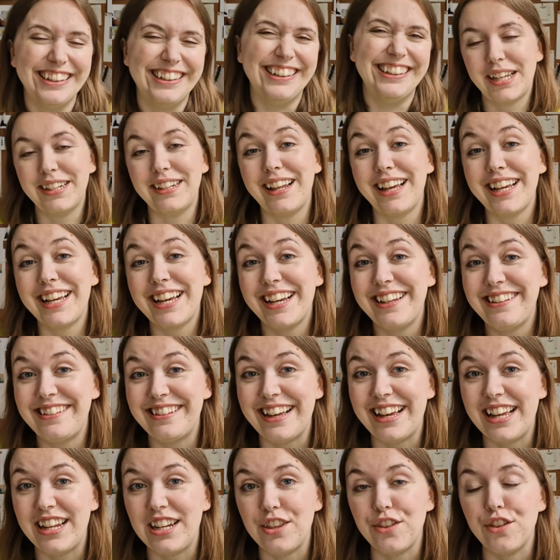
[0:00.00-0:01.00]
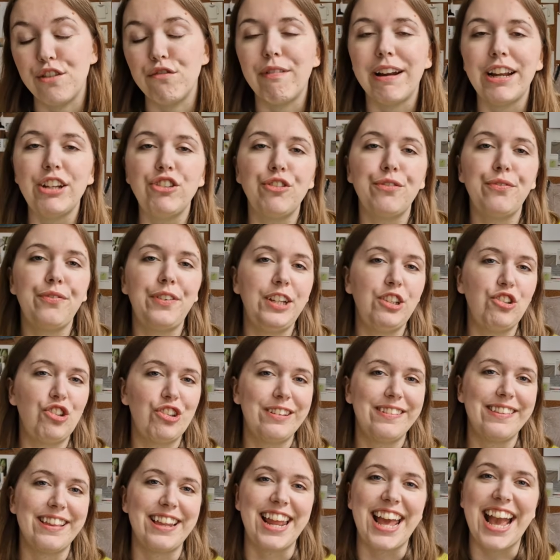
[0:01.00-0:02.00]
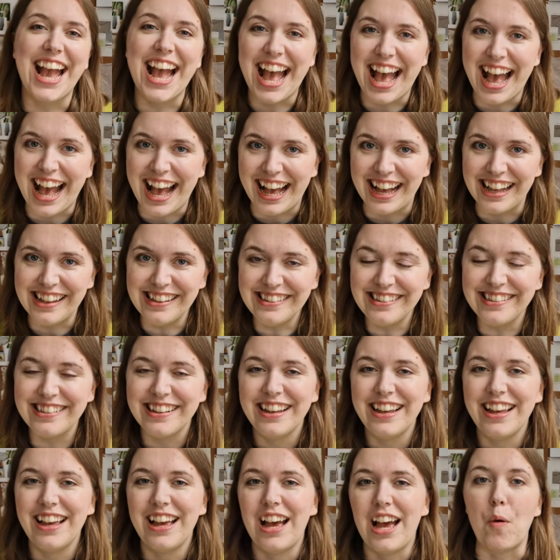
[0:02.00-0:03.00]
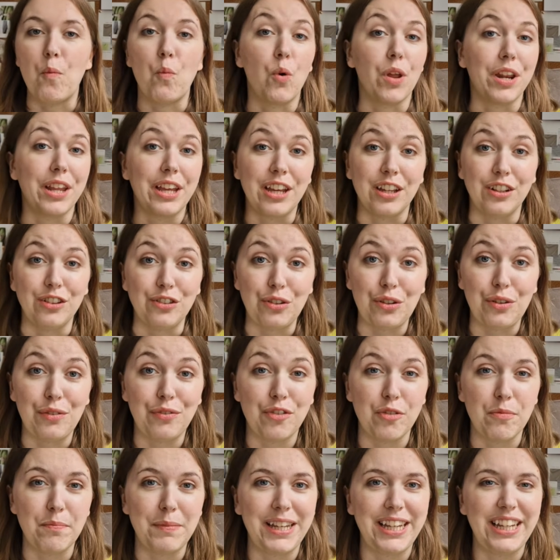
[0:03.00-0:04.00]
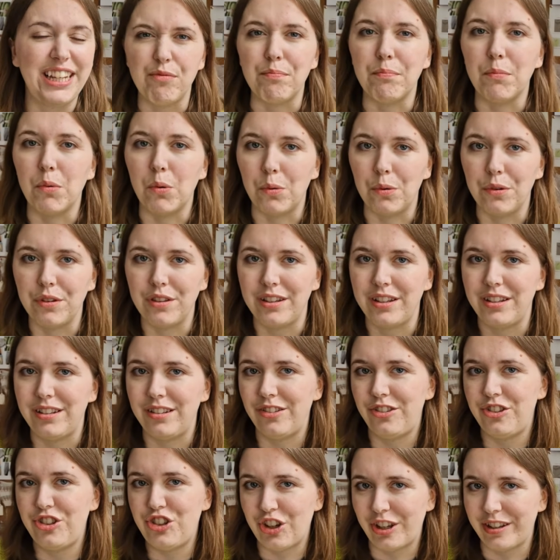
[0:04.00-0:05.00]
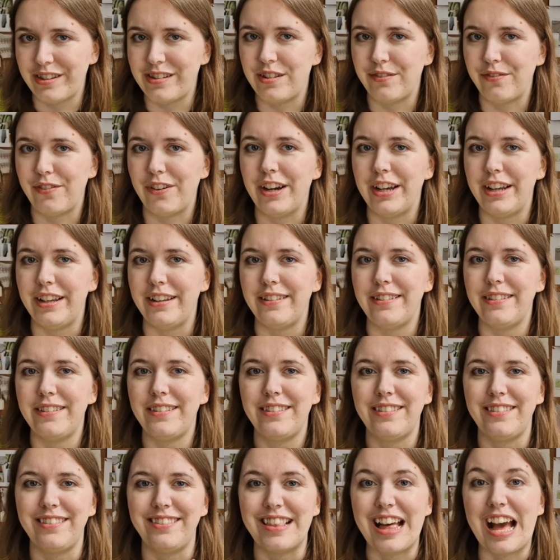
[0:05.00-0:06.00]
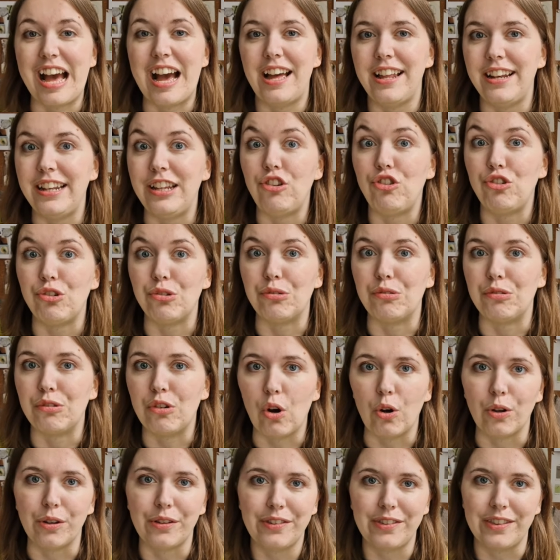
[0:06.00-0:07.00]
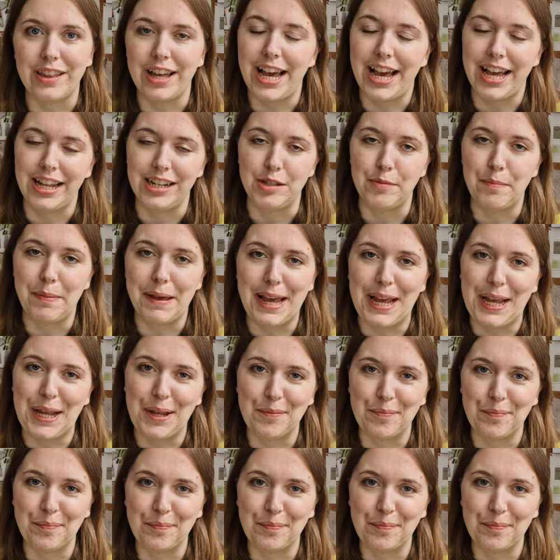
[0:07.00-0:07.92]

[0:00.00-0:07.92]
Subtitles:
And like I said, the range of features that it has and what it can do for me more than justifies that initial cost that I had to pay.